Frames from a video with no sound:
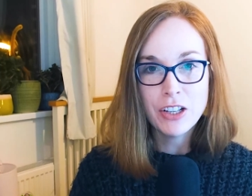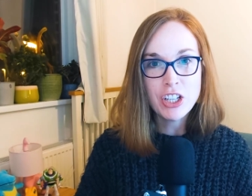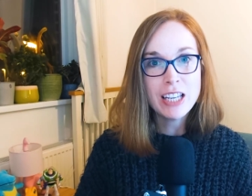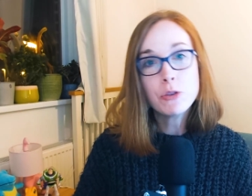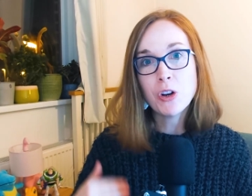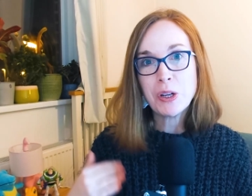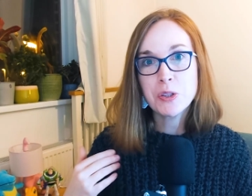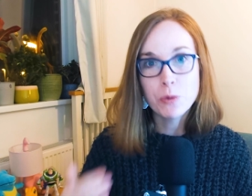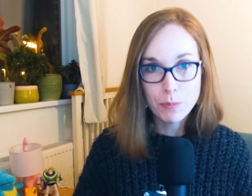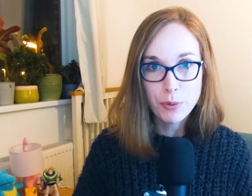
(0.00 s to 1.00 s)
you keep trying
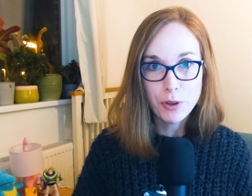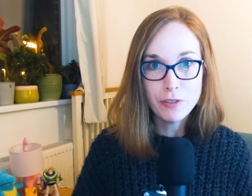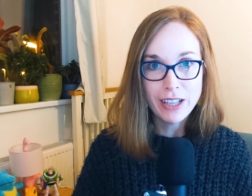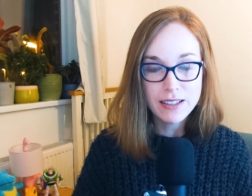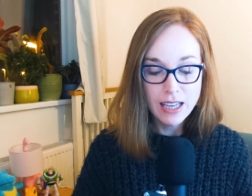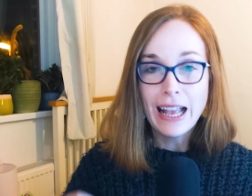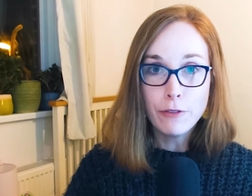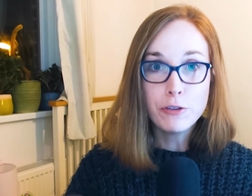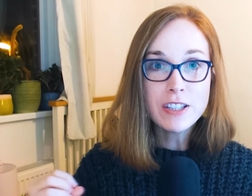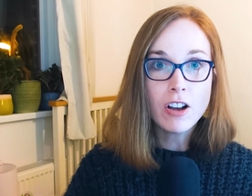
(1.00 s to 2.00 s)
to improve it.
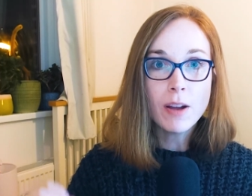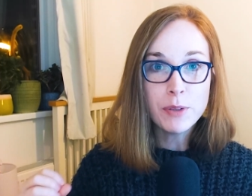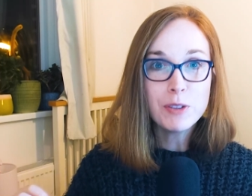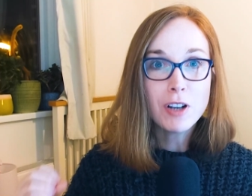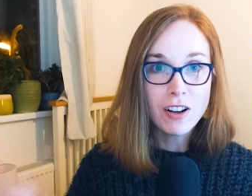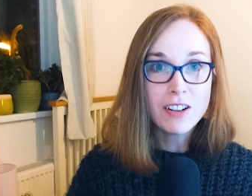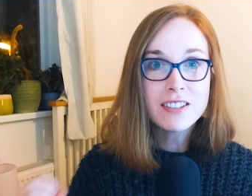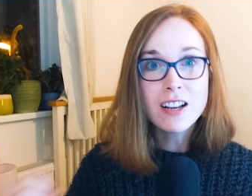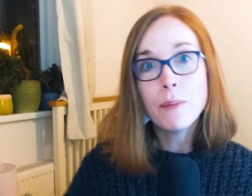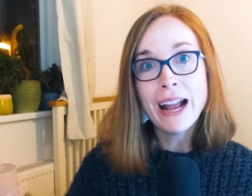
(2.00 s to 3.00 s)
Every time new
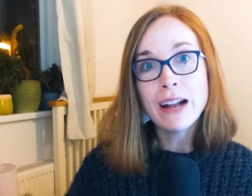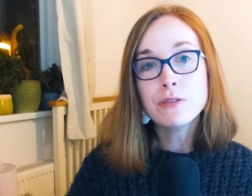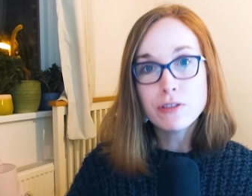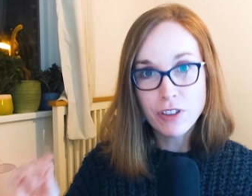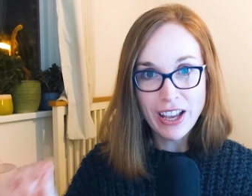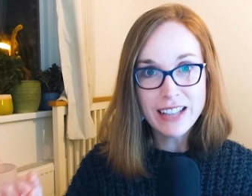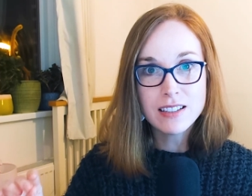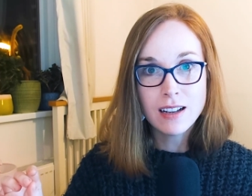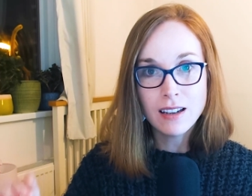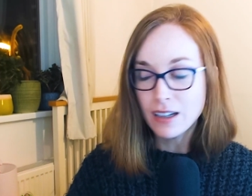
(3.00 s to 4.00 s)
cards come out for
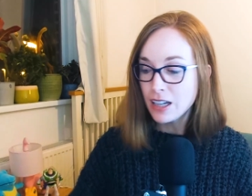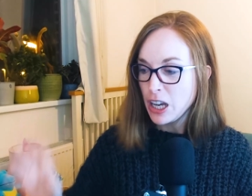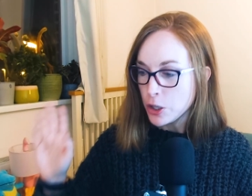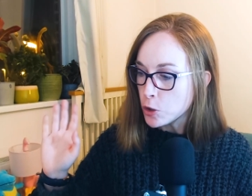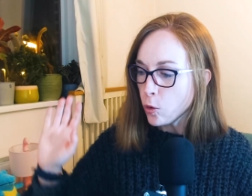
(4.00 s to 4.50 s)
that colour, you